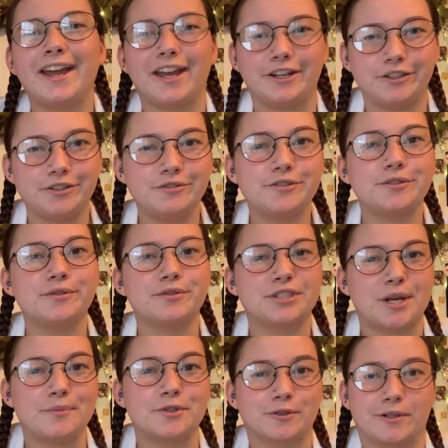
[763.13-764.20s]
and you do
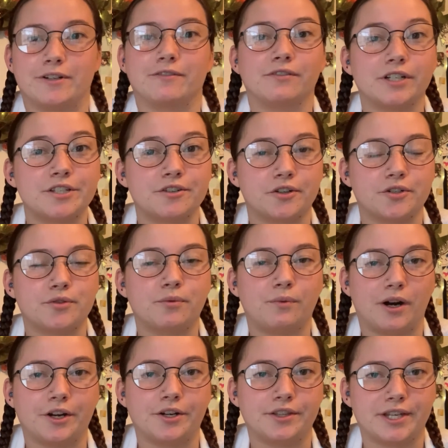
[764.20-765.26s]
some sort of research
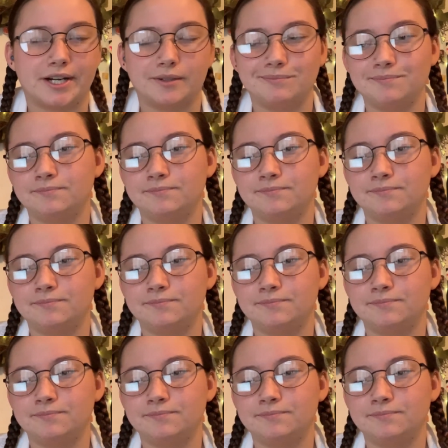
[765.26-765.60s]
while you're there.